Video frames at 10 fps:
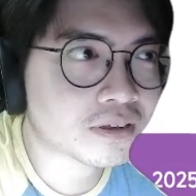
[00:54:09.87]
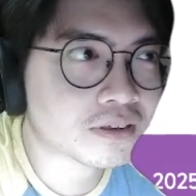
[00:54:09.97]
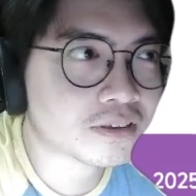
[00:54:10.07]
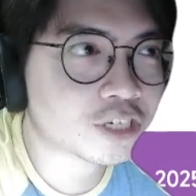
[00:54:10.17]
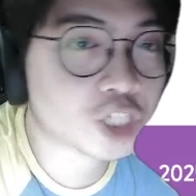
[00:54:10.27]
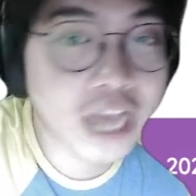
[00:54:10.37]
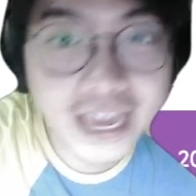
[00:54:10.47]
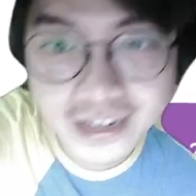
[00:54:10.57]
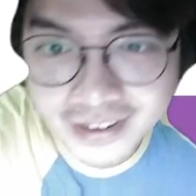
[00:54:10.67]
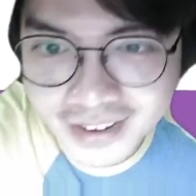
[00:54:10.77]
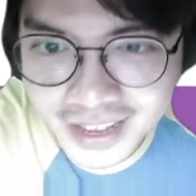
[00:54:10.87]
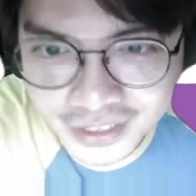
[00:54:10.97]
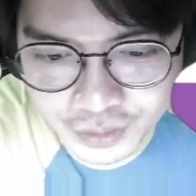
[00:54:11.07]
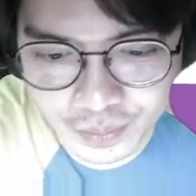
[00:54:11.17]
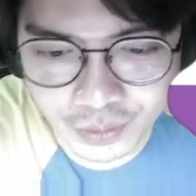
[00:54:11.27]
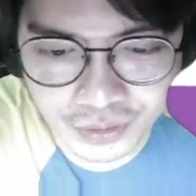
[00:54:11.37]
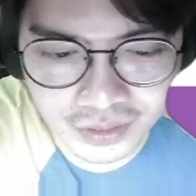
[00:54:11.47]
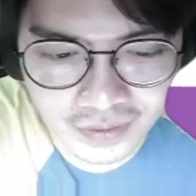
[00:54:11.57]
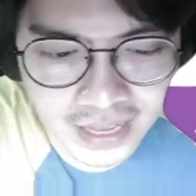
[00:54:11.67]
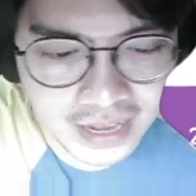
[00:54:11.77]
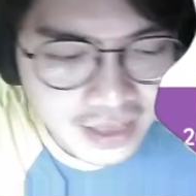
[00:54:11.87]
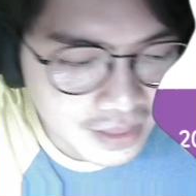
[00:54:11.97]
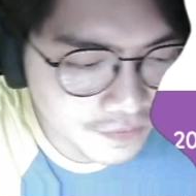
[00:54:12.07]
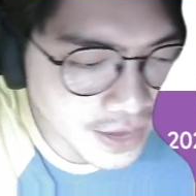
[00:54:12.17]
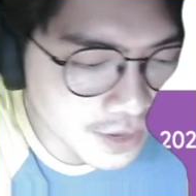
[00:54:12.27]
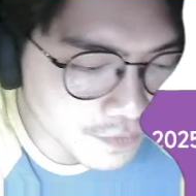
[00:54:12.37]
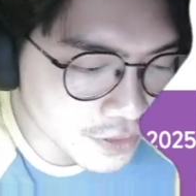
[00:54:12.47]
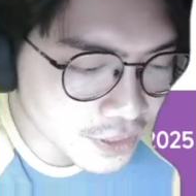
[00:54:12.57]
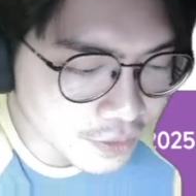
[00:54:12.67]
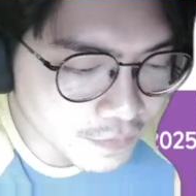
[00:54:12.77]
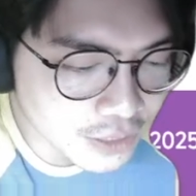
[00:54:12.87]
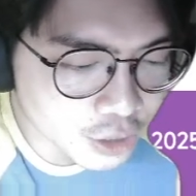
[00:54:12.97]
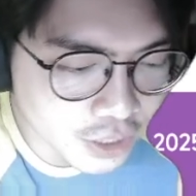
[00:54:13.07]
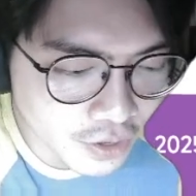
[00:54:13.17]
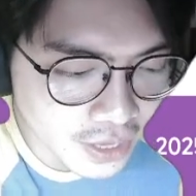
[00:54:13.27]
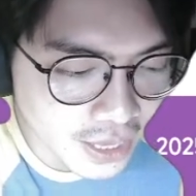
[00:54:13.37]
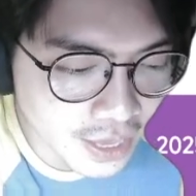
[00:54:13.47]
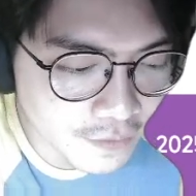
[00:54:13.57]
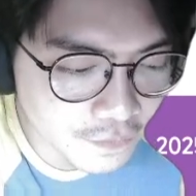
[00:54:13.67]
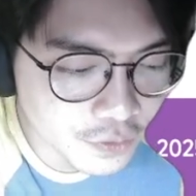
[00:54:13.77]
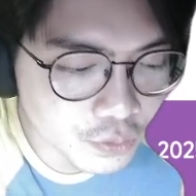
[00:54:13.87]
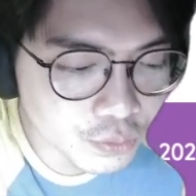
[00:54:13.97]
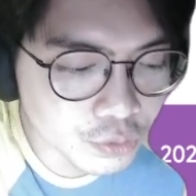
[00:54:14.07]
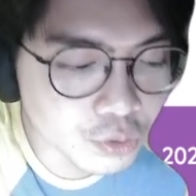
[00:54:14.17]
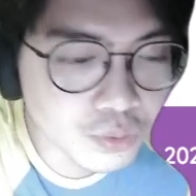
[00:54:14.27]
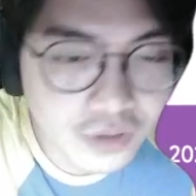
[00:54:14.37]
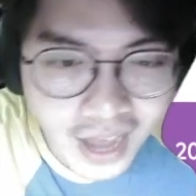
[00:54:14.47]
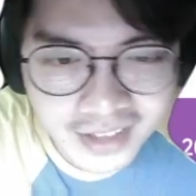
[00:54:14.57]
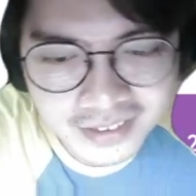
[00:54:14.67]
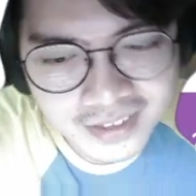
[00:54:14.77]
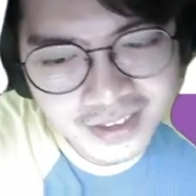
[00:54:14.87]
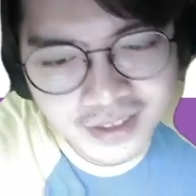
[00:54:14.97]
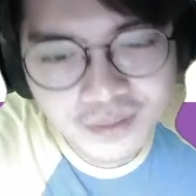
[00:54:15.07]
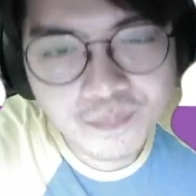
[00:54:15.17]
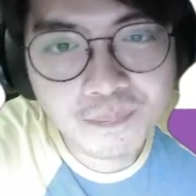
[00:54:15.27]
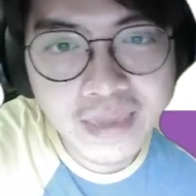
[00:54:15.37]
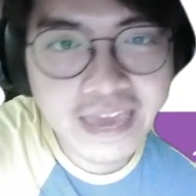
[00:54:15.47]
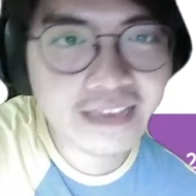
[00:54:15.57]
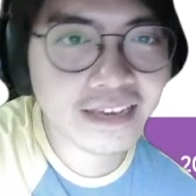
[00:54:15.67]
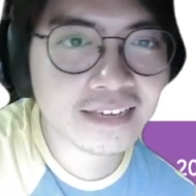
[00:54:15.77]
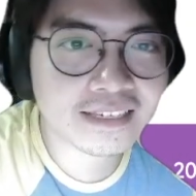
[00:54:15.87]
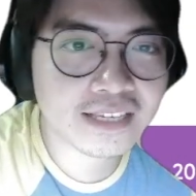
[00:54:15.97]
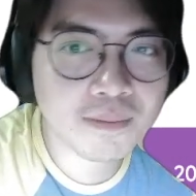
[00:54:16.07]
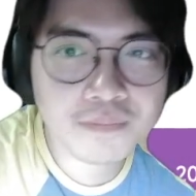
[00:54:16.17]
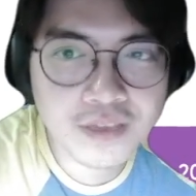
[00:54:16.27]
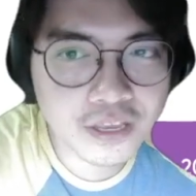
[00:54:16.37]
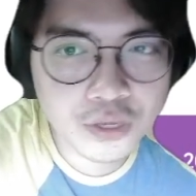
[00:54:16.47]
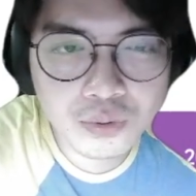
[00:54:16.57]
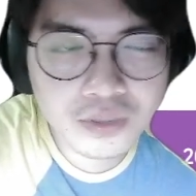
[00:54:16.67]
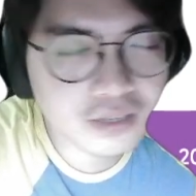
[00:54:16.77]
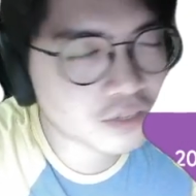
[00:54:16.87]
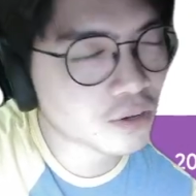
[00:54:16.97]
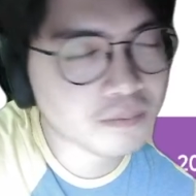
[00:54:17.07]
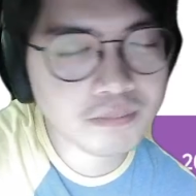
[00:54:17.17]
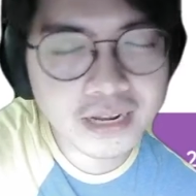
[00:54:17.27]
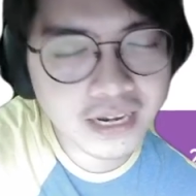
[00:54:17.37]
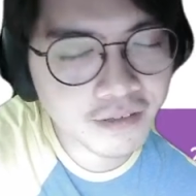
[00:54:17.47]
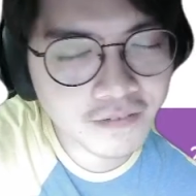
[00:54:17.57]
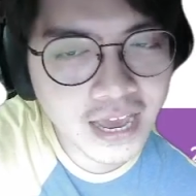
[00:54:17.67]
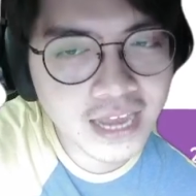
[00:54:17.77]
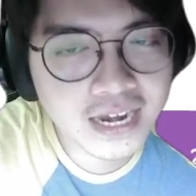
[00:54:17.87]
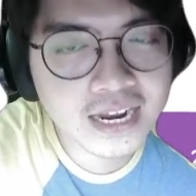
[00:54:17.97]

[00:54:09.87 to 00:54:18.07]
shine, I suppose, right? The final frontier of engineering, if you do not make something new, that's completely fine.